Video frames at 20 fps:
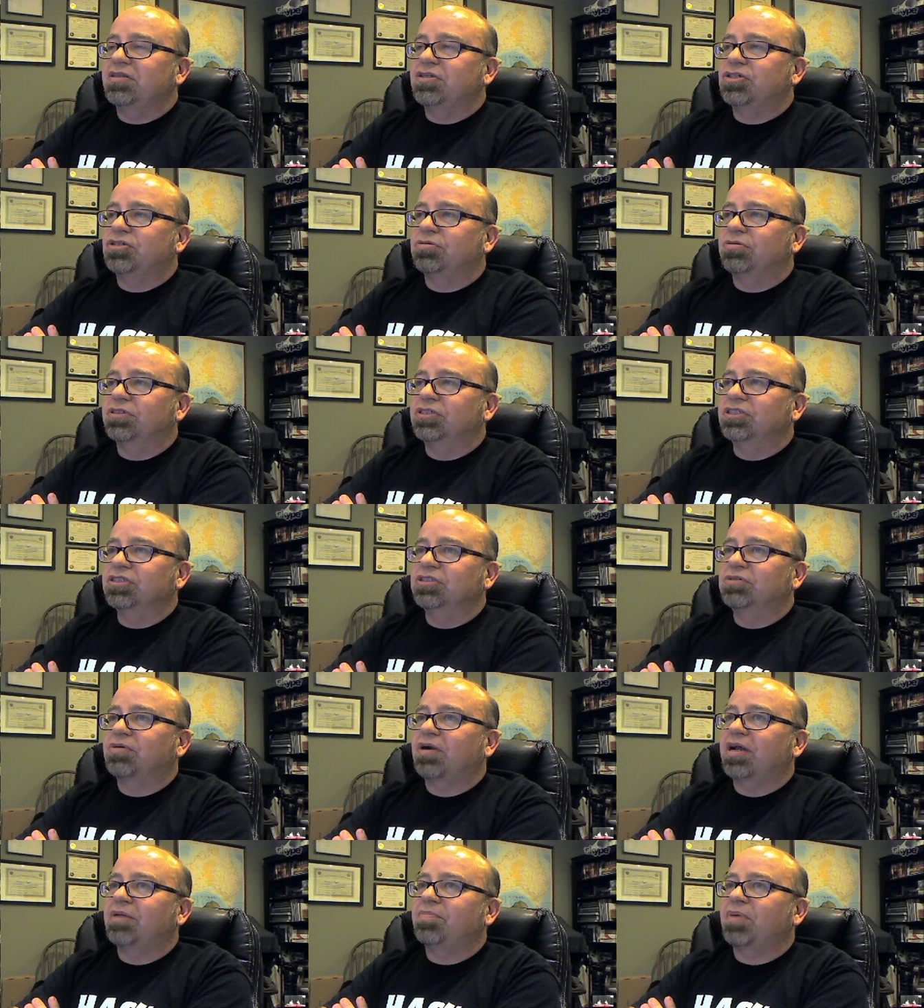the
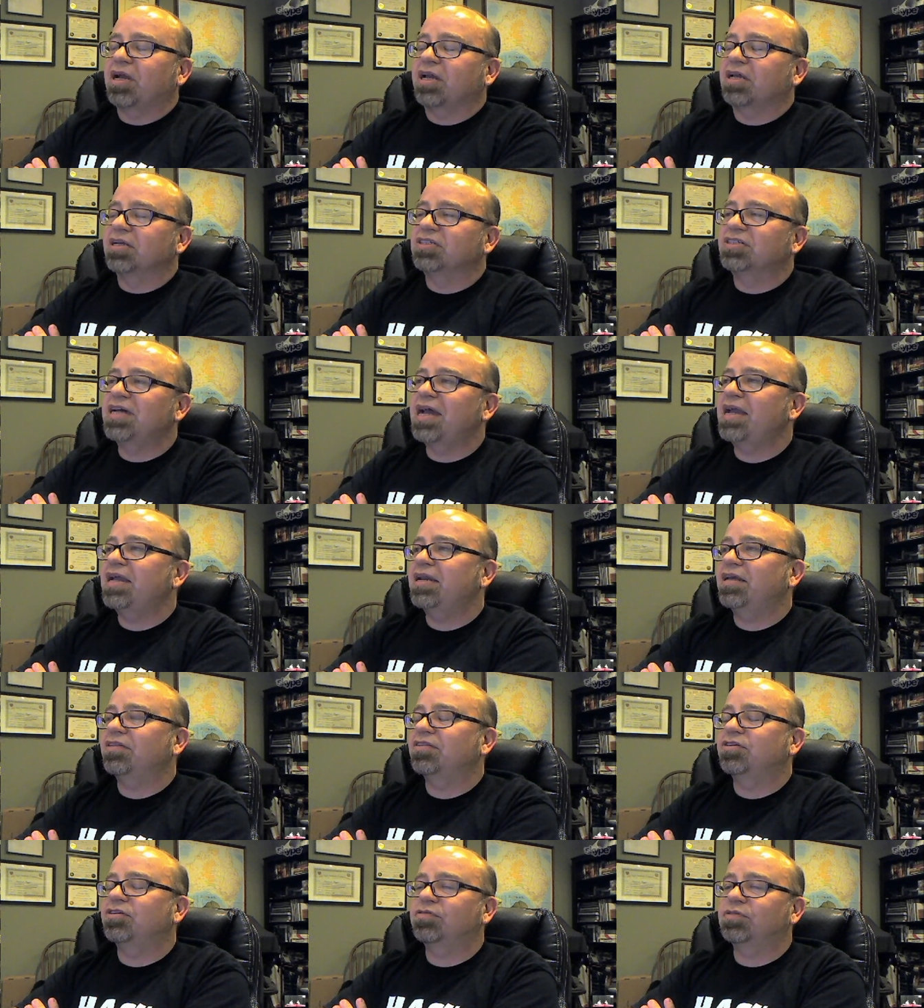choices, right? By
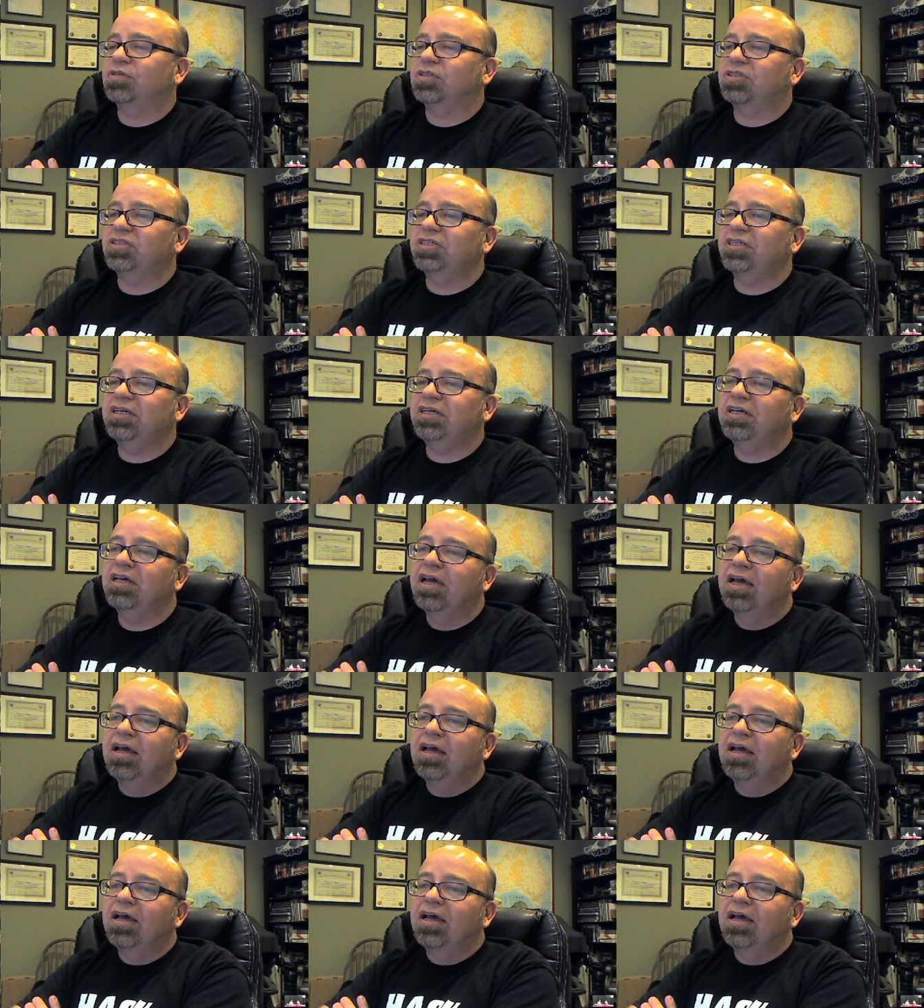containing the diversity.